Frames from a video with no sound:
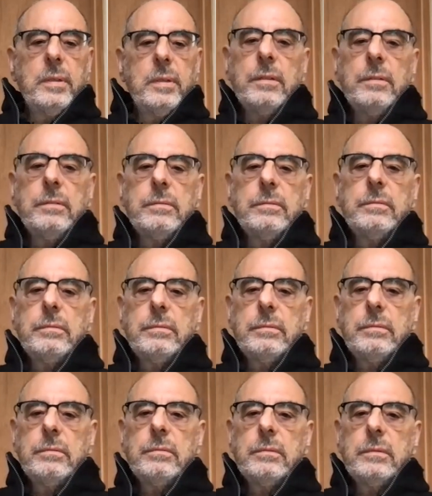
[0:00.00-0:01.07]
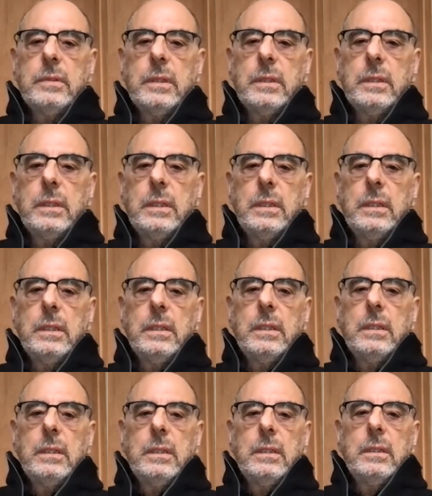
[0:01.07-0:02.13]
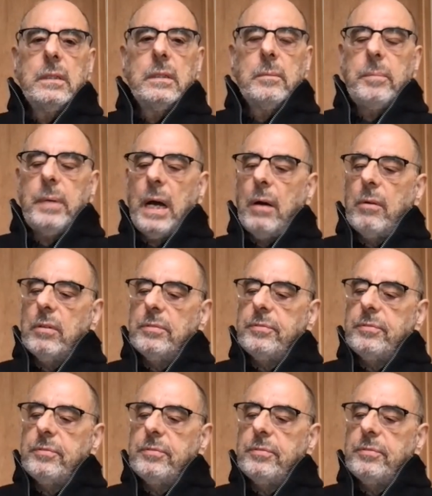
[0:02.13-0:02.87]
Forgive the sinner, the